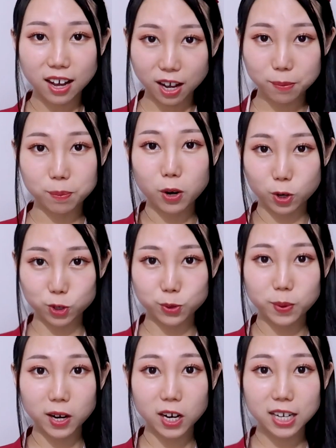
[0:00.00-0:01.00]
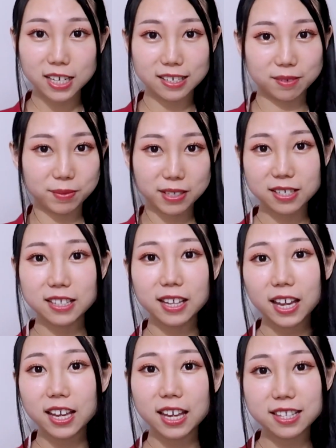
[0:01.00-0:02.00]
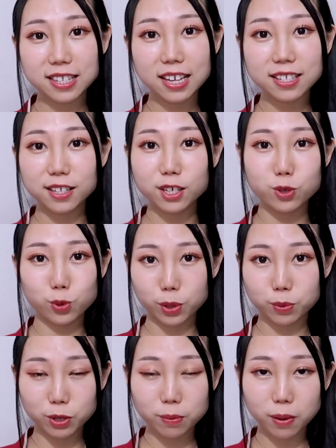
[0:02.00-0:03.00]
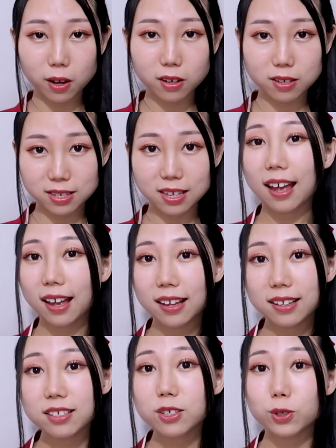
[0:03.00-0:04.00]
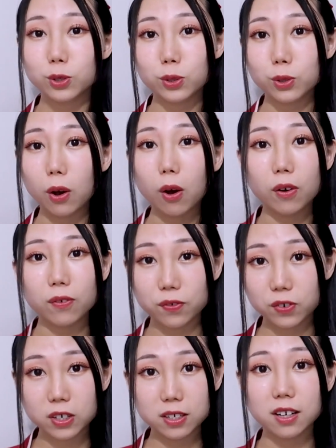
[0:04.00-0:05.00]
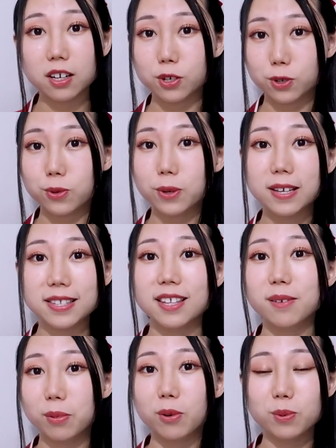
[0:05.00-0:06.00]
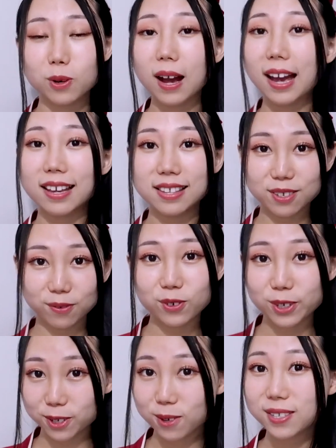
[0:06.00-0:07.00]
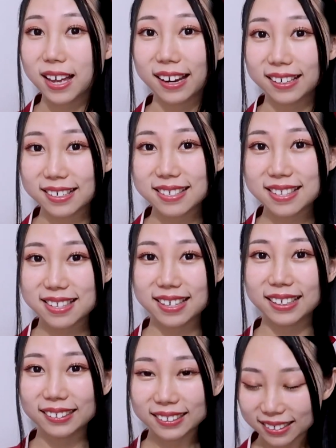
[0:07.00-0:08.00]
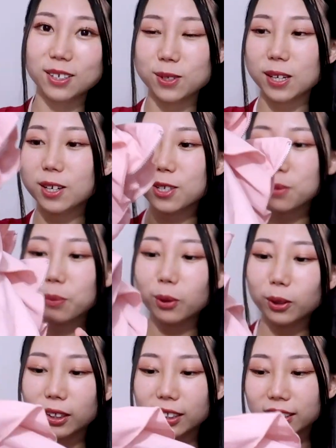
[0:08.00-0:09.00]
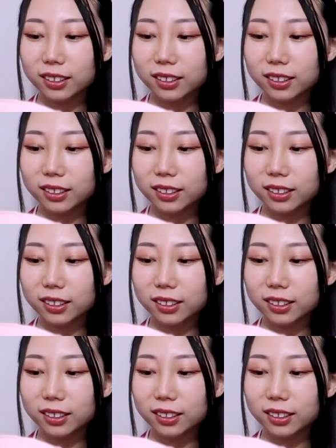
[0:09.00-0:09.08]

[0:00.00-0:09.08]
on Poshmark. The link is in the description box, and you could offer a reasonable price for those items. So there's more